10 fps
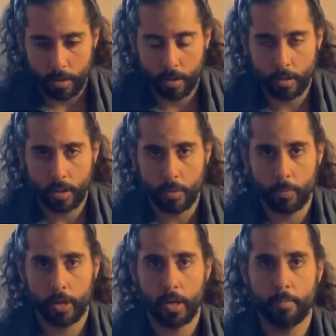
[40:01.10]
And let's
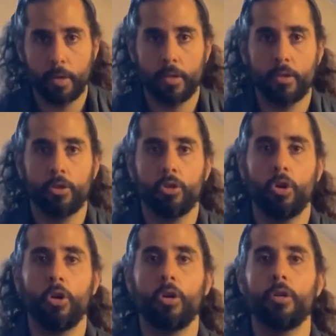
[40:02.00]
bring it up nice and
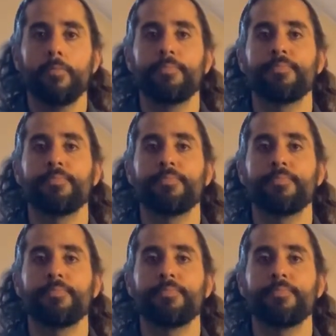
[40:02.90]
tall.